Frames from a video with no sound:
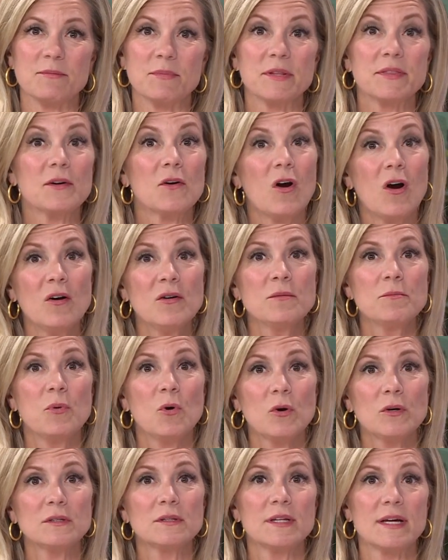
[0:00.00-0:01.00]
but there are
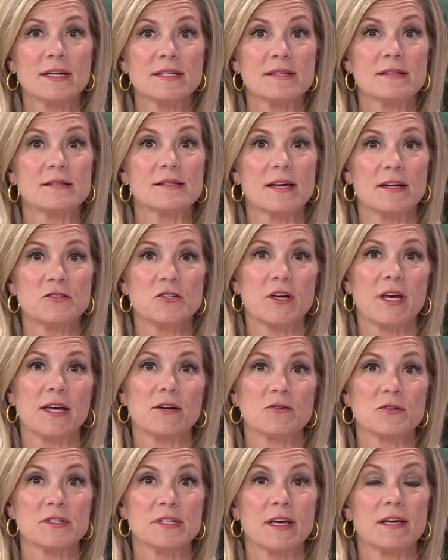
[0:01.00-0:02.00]
important lessons
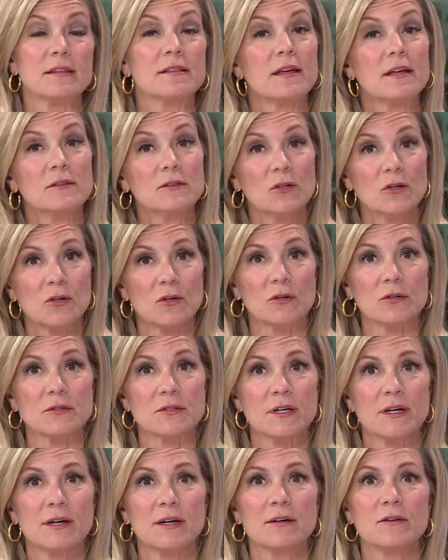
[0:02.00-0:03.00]
educators say they
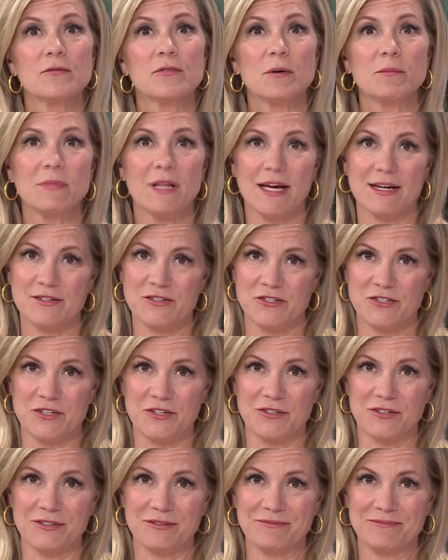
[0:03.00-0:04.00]
learned from last
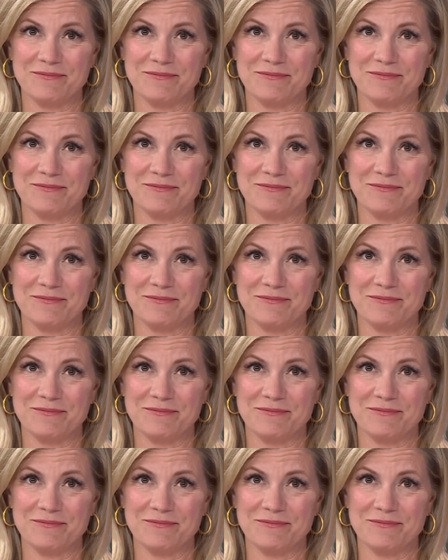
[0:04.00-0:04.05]
year.